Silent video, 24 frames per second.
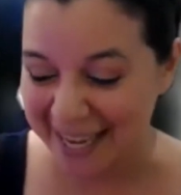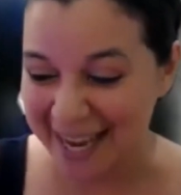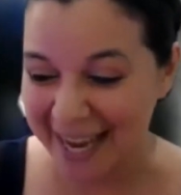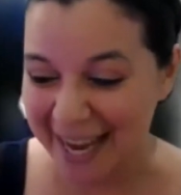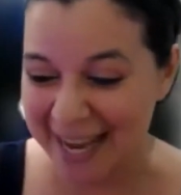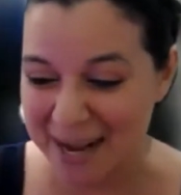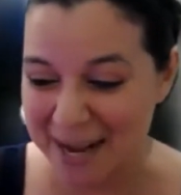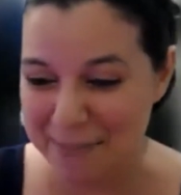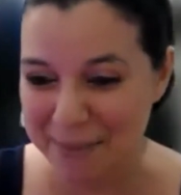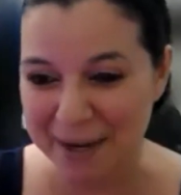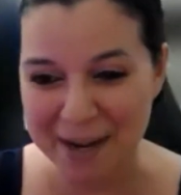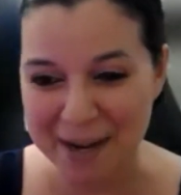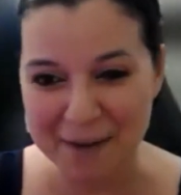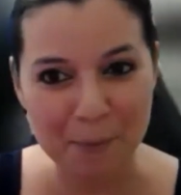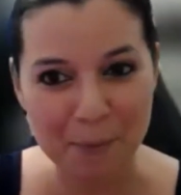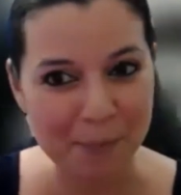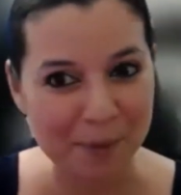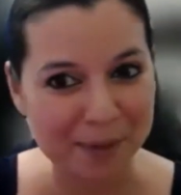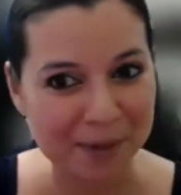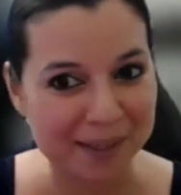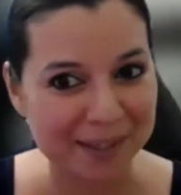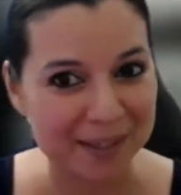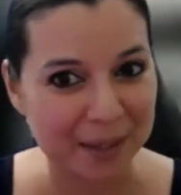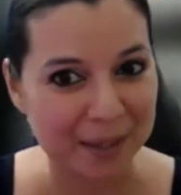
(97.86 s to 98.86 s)
Anybody ever
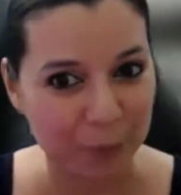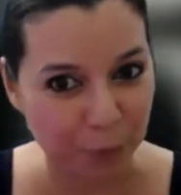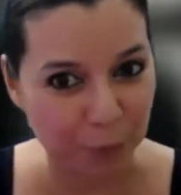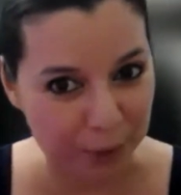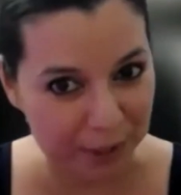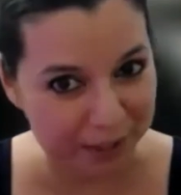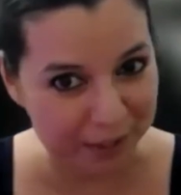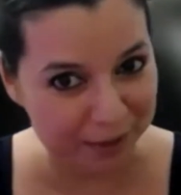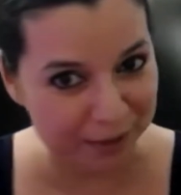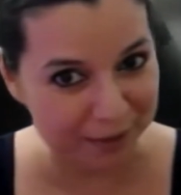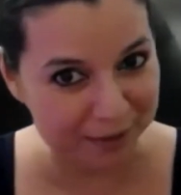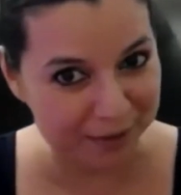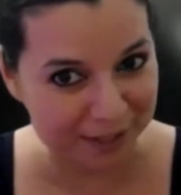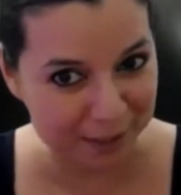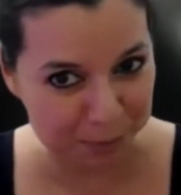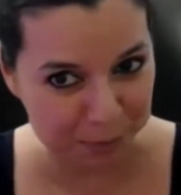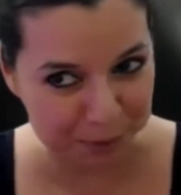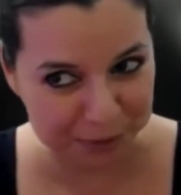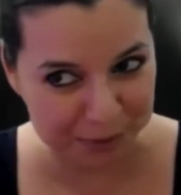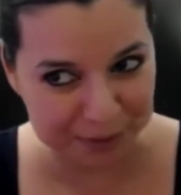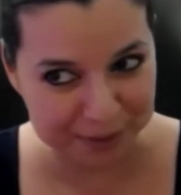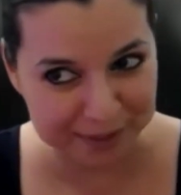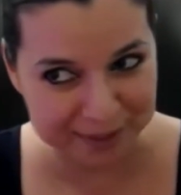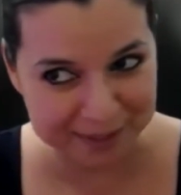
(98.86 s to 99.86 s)
been any weird
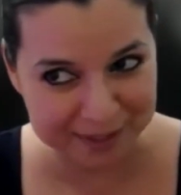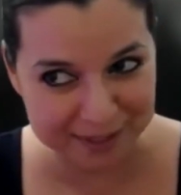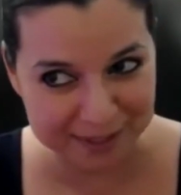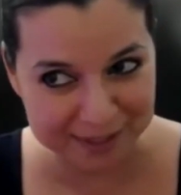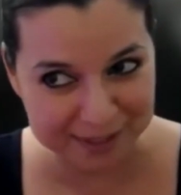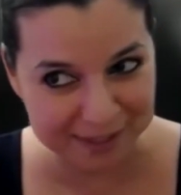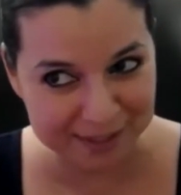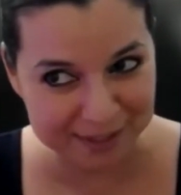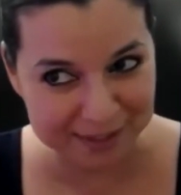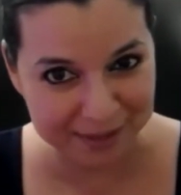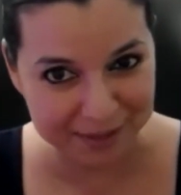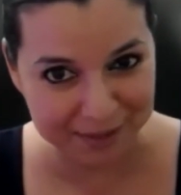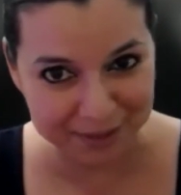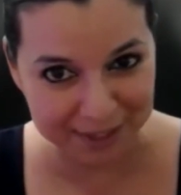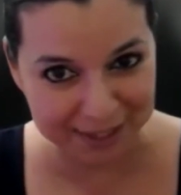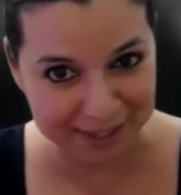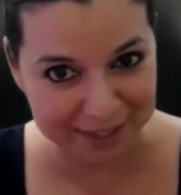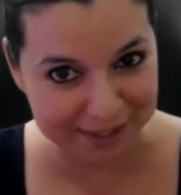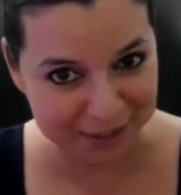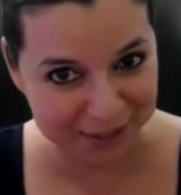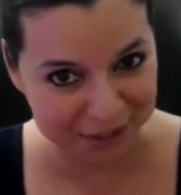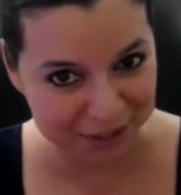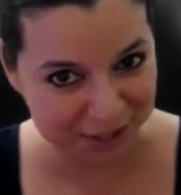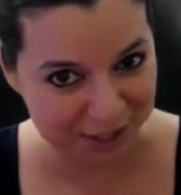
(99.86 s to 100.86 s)
experiences that you
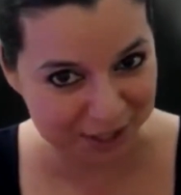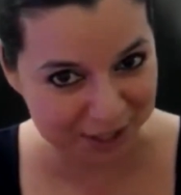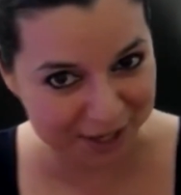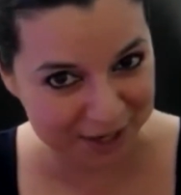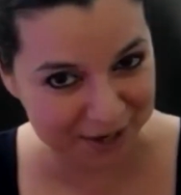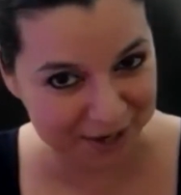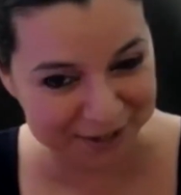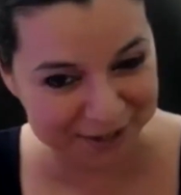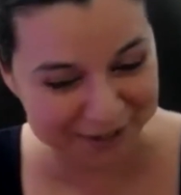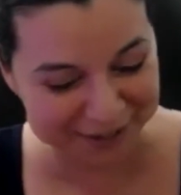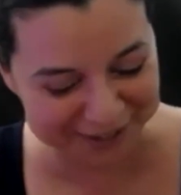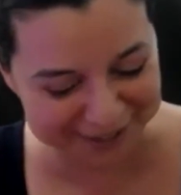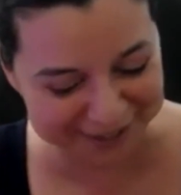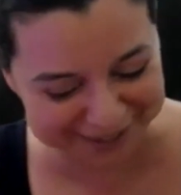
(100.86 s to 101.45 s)
like to share